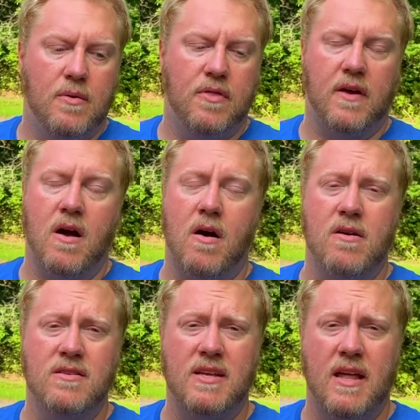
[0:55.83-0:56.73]
like
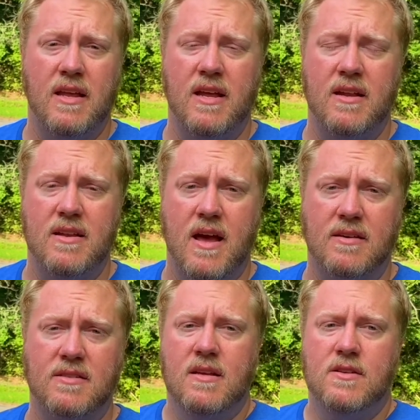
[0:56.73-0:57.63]
110 heat
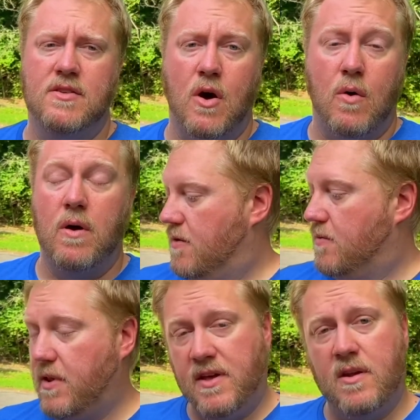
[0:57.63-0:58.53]
index. So
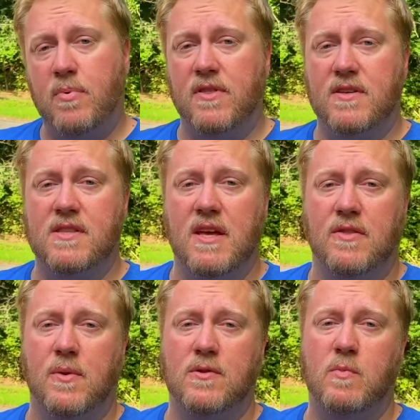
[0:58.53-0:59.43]
really gonna put this thing
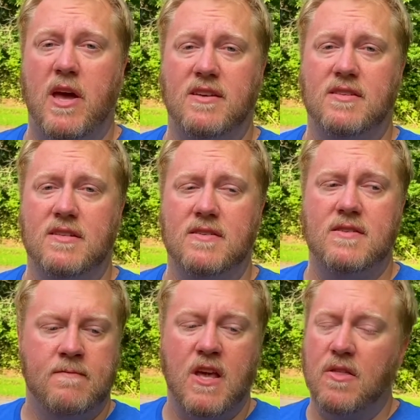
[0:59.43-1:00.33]
through its
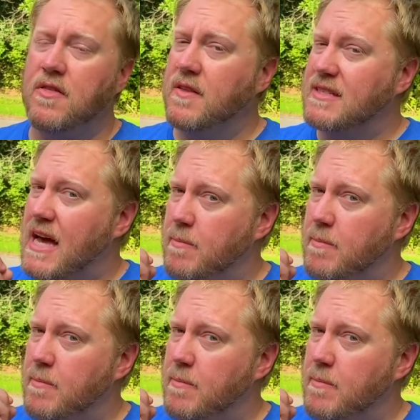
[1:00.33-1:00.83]
paces. The other thing that's got me